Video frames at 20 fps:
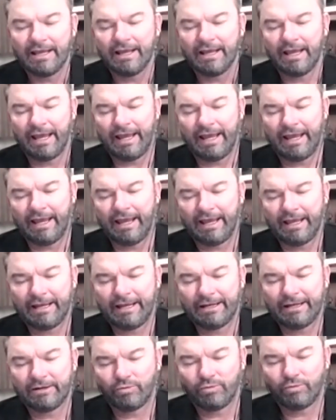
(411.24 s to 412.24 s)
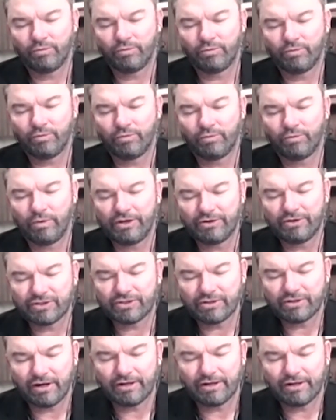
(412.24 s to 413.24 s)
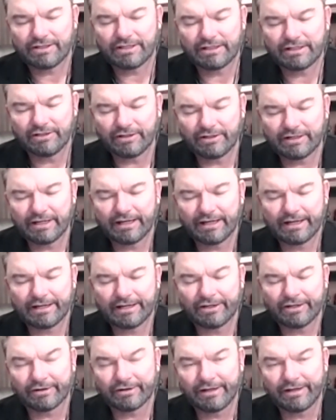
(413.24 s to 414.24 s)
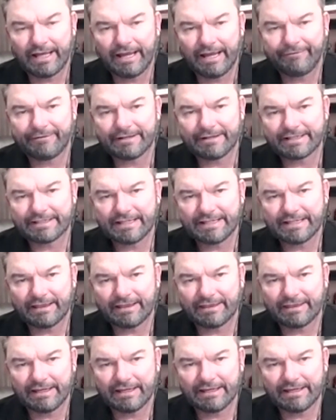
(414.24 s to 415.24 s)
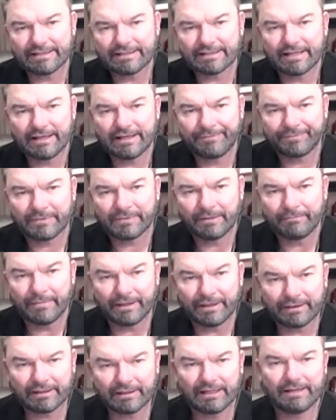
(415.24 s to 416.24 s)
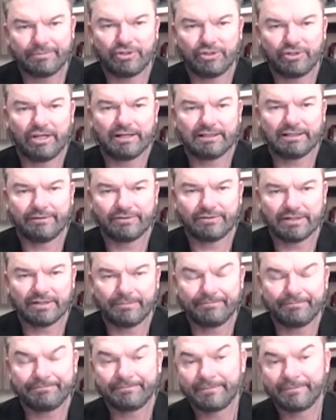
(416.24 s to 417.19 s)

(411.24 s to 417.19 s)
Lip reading: And when you start to look at your life and set these monthly objectives up,